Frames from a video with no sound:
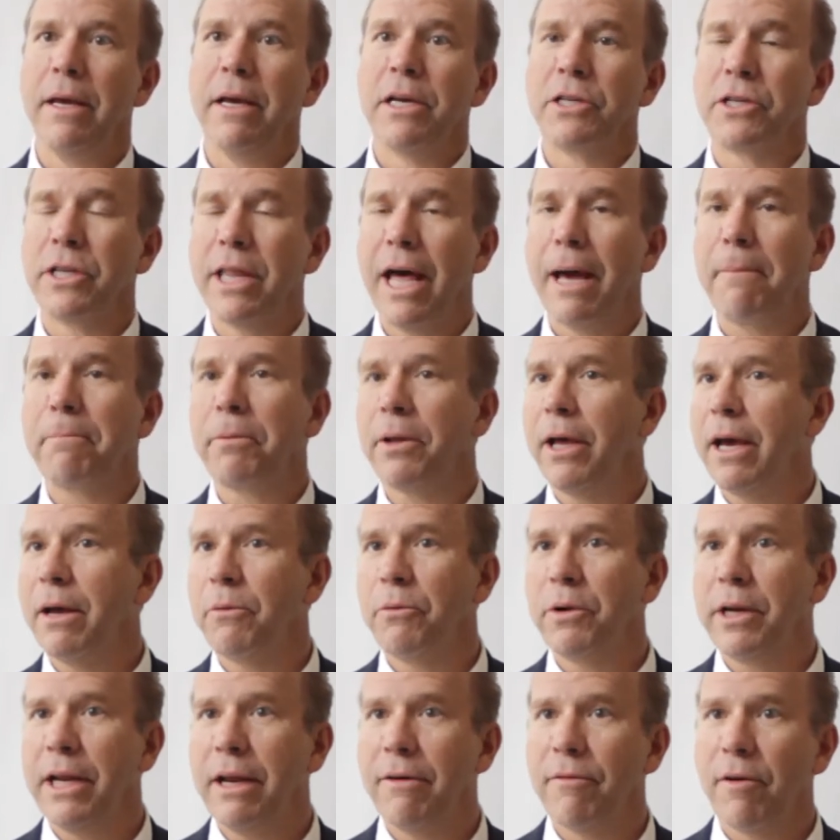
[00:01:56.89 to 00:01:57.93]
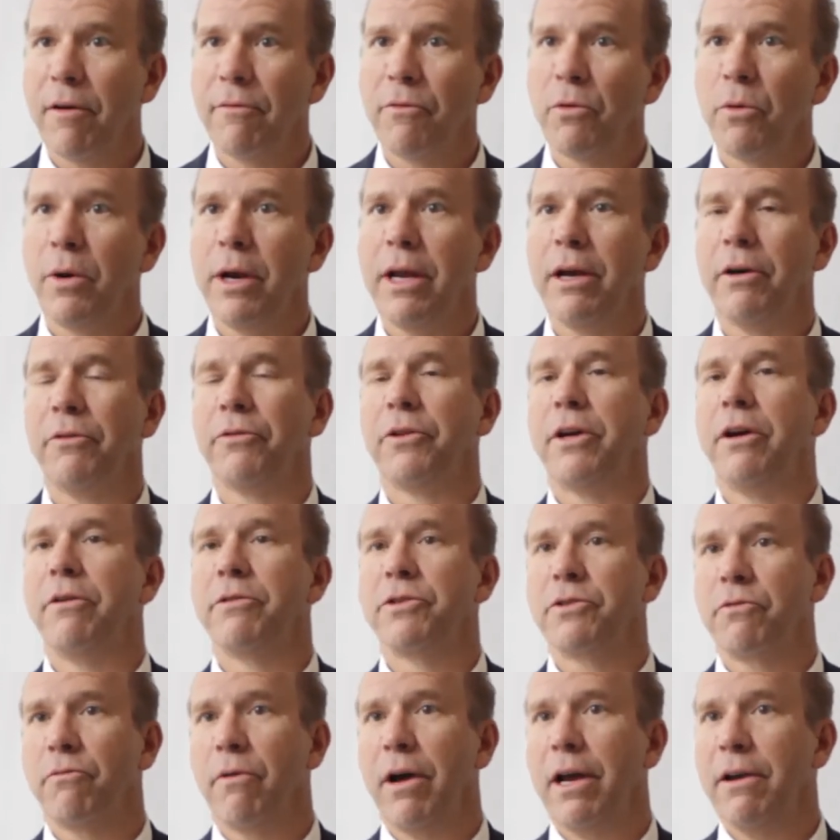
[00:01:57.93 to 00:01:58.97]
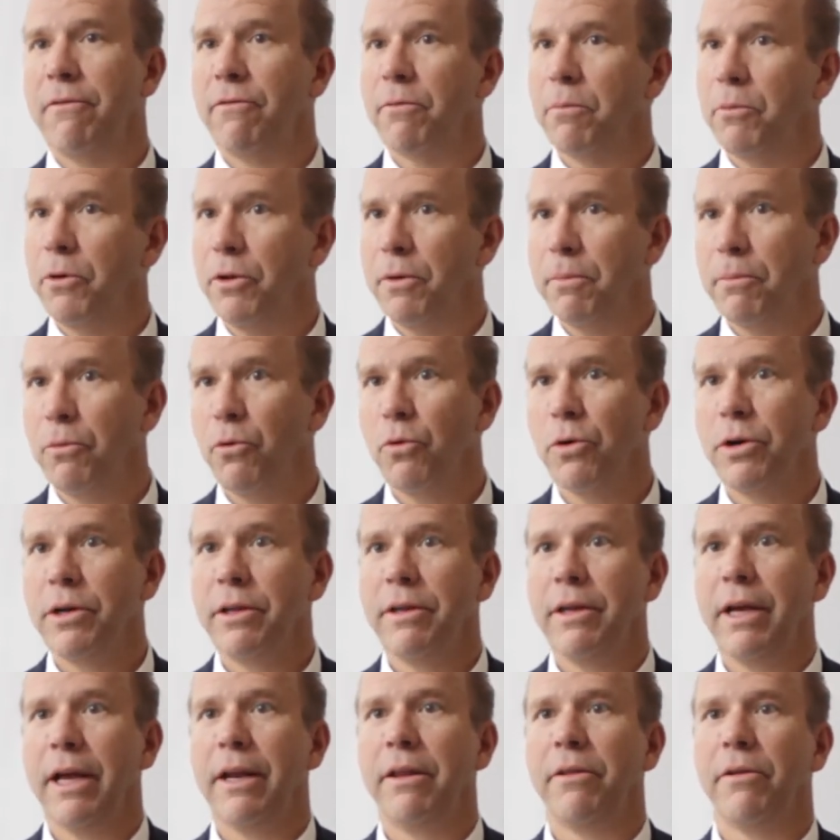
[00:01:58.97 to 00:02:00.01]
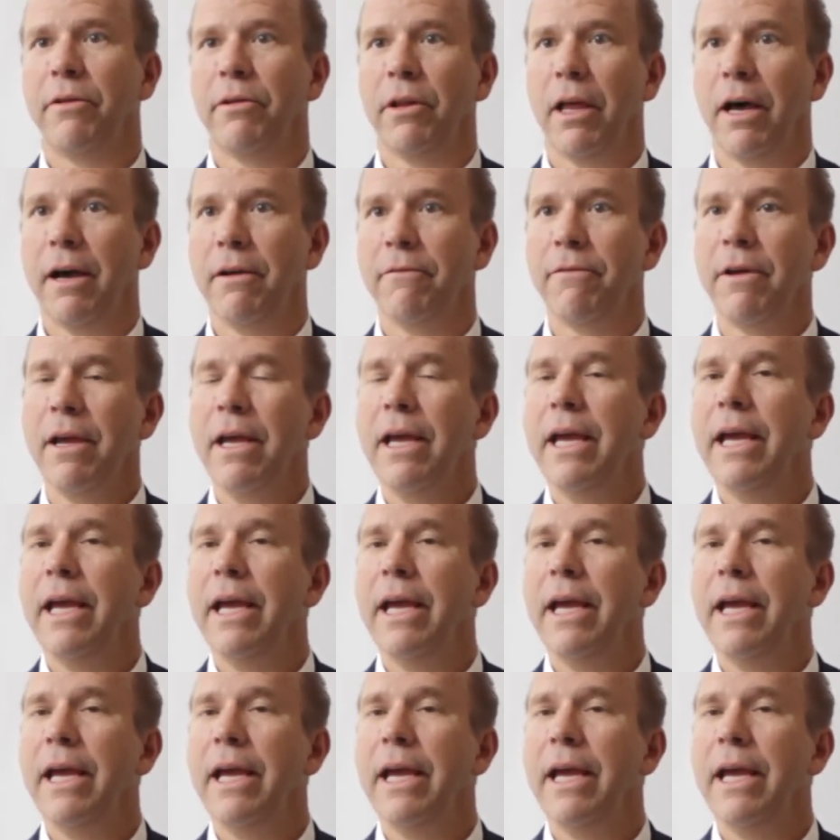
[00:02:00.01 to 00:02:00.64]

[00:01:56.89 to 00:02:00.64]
So that plan would give everyone healthcare as a right from when they're born to the end of their life.